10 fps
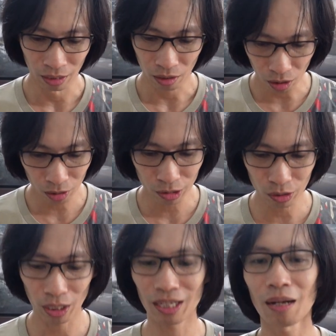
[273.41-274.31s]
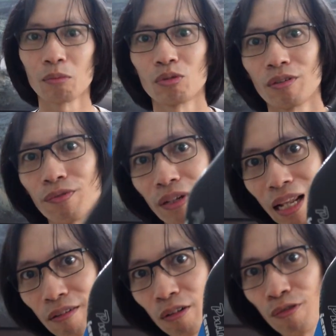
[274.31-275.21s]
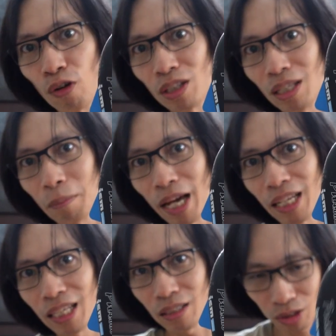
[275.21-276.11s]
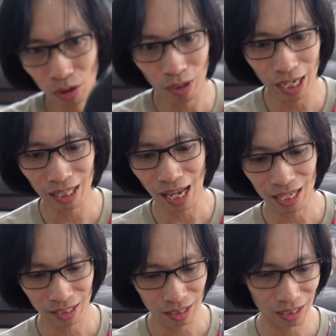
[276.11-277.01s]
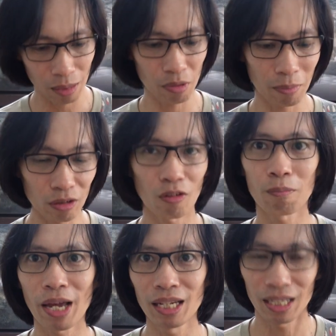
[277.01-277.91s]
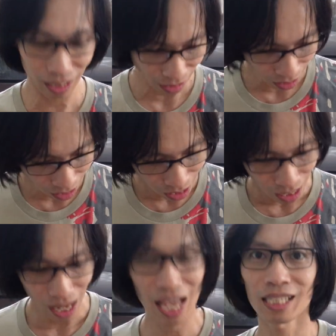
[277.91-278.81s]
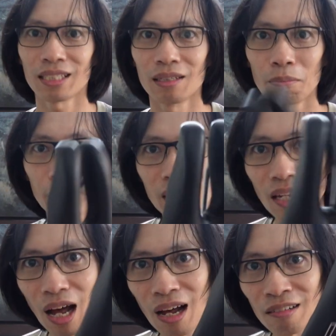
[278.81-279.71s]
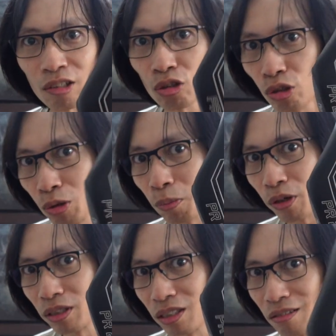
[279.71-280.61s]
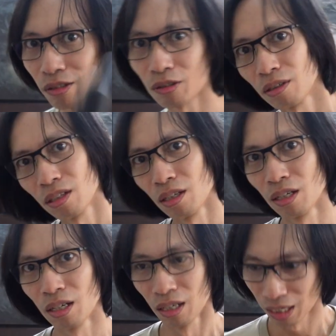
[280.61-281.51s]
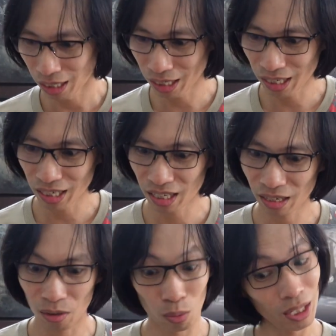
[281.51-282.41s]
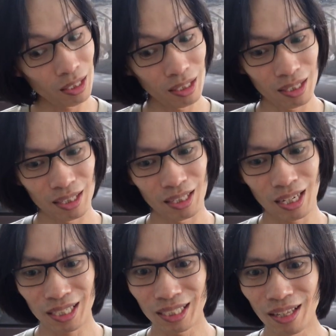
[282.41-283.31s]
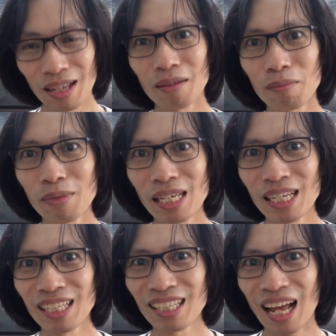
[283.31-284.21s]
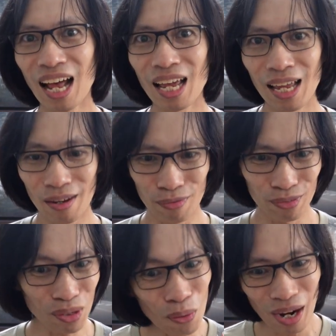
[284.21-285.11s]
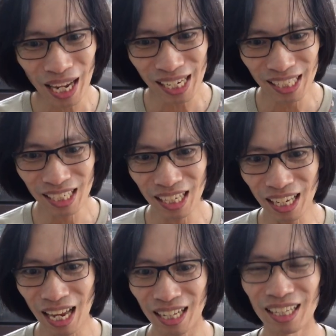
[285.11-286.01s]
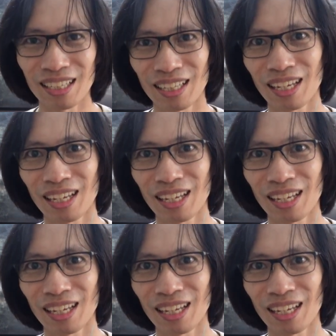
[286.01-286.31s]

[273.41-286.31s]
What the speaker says: Also, it comes with level 40 padding, so it has the same amount of padding as the PR 2.0. What does that mean? I have no idea yet.